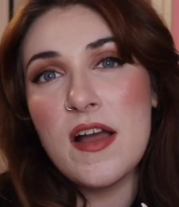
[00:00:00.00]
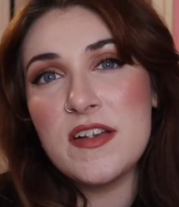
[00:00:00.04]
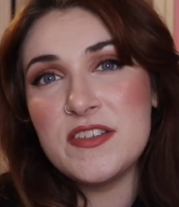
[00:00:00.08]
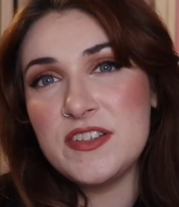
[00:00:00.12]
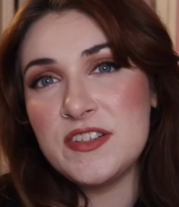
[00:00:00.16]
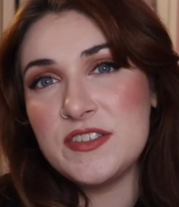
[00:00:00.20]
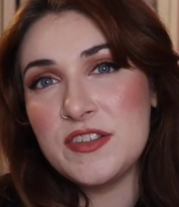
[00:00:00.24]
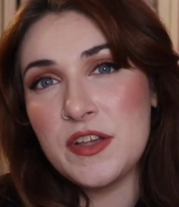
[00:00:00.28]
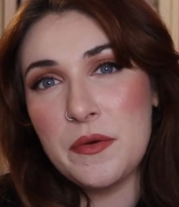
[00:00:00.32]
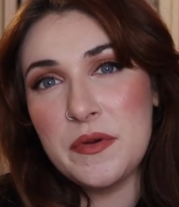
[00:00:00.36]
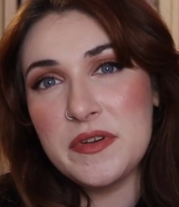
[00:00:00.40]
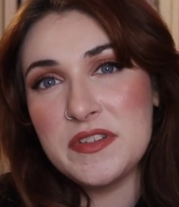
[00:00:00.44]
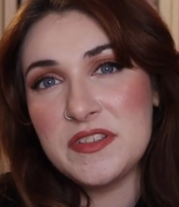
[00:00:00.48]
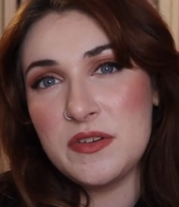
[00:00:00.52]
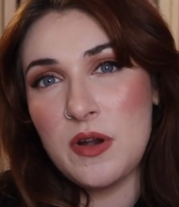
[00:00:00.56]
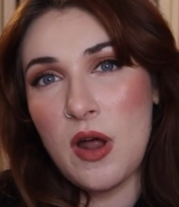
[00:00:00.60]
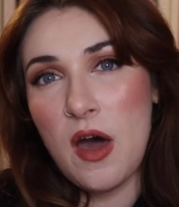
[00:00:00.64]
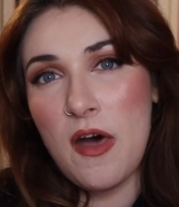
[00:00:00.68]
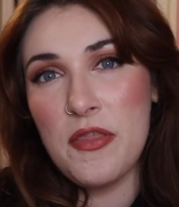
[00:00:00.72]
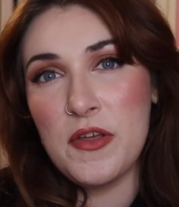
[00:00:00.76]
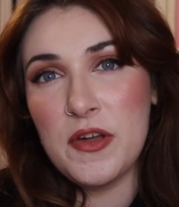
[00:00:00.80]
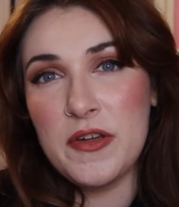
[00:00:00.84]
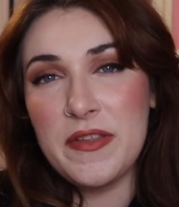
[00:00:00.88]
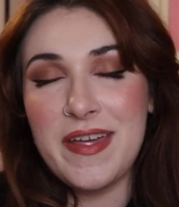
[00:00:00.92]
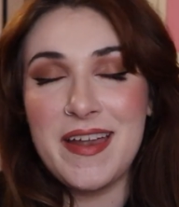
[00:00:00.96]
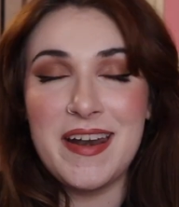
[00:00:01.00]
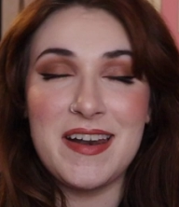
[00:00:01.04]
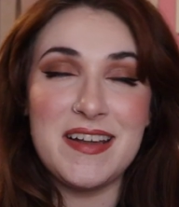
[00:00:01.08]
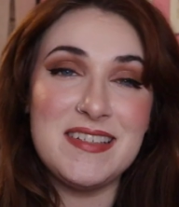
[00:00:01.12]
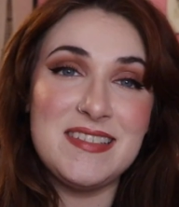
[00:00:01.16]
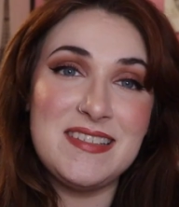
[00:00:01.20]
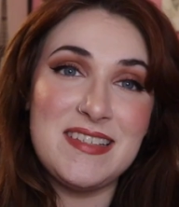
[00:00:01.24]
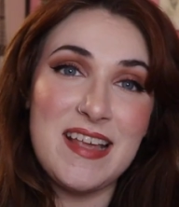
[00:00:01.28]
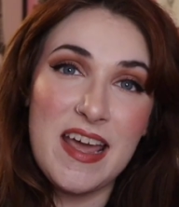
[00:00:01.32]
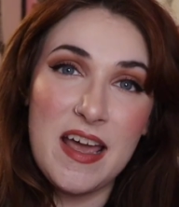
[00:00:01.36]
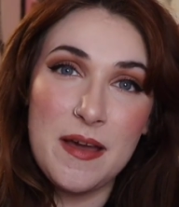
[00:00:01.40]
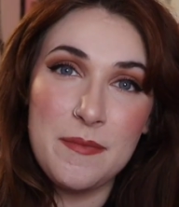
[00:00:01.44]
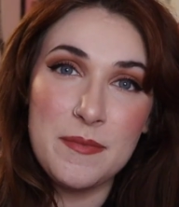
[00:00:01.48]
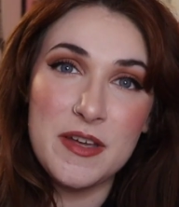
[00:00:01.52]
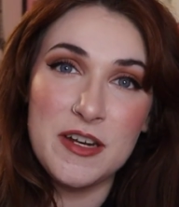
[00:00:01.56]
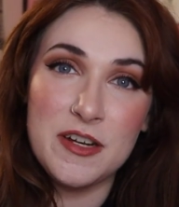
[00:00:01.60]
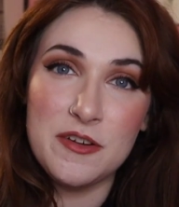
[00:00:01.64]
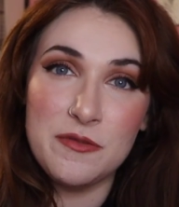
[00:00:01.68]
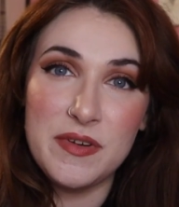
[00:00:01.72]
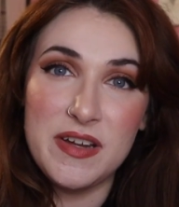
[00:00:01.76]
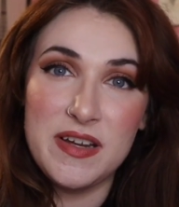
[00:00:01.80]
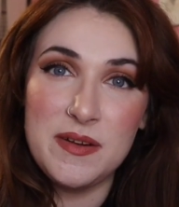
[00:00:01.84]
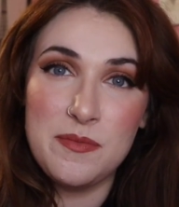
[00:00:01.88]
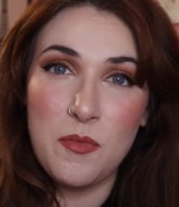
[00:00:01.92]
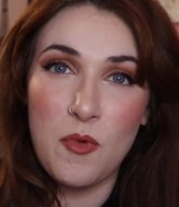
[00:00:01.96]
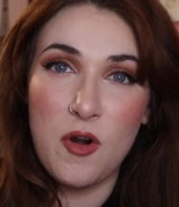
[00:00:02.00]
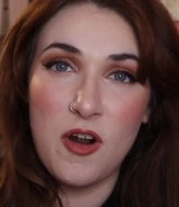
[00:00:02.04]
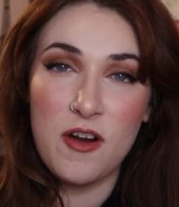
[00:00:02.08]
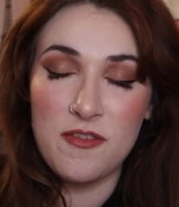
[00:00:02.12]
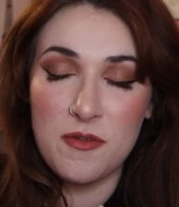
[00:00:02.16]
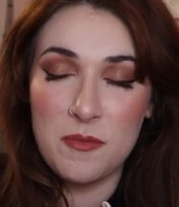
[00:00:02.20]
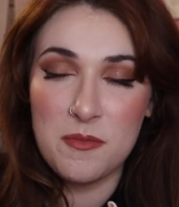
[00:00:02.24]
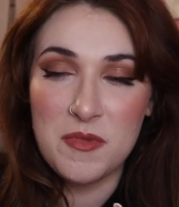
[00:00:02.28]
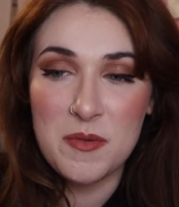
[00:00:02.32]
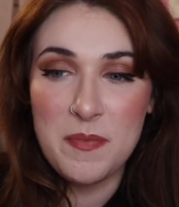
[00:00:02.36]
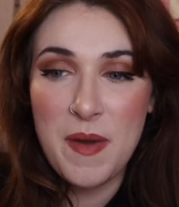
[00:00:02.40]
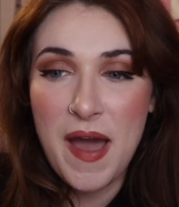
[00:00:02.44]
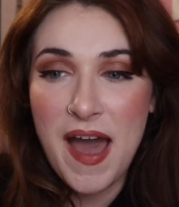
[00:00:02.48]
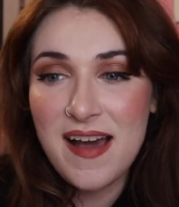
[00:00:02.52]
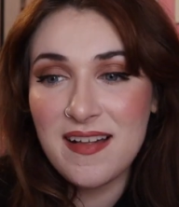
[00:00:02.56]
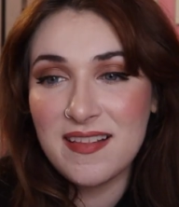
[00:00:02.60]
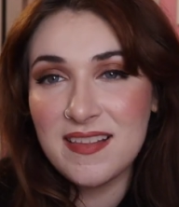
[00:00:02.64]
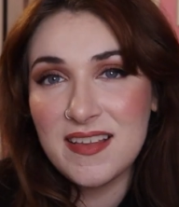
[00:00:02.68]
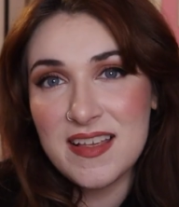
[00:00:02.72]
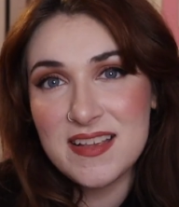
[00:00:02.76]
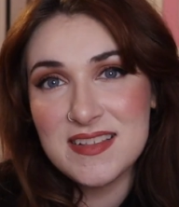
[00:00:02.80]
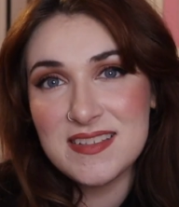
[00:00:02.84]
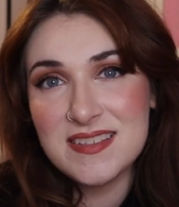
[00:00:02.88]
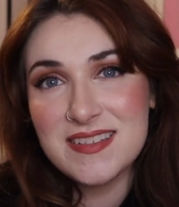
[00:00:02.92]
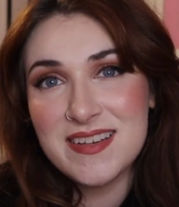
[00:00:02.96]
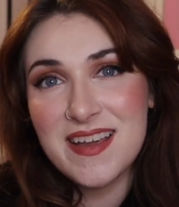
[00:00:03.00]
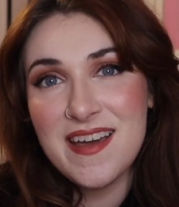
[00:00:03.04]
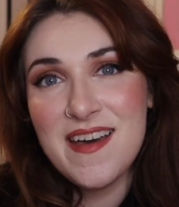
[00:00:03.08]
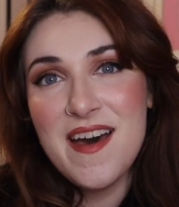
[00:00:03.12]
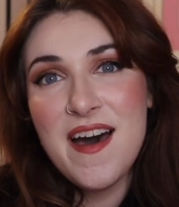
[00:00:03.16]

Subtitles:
She's always an author that I say I'm going to read more from her backlist